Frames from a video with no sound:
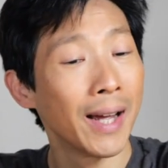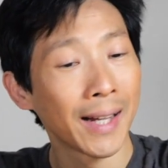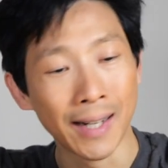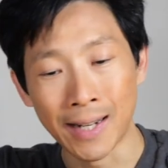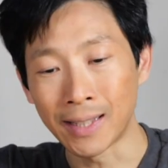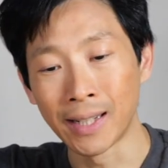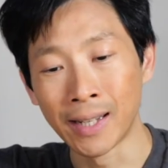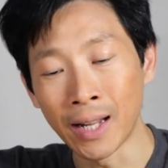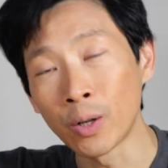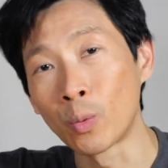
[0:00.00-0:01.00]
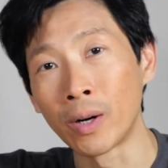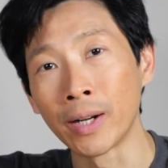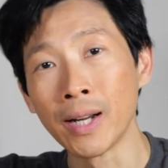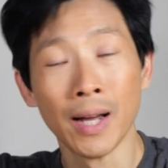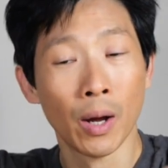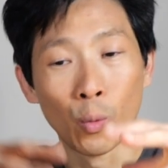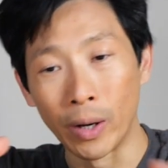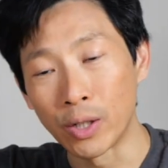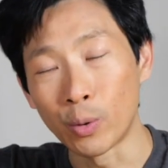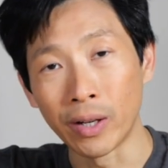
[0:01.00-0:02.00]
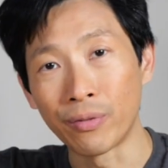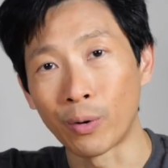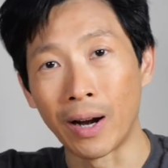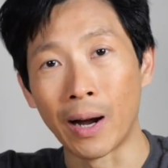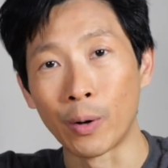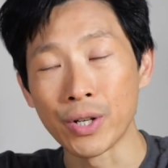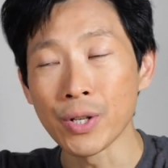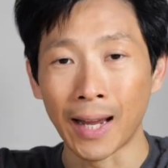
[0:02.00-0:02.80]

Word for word: connect another one, wait 24 hours,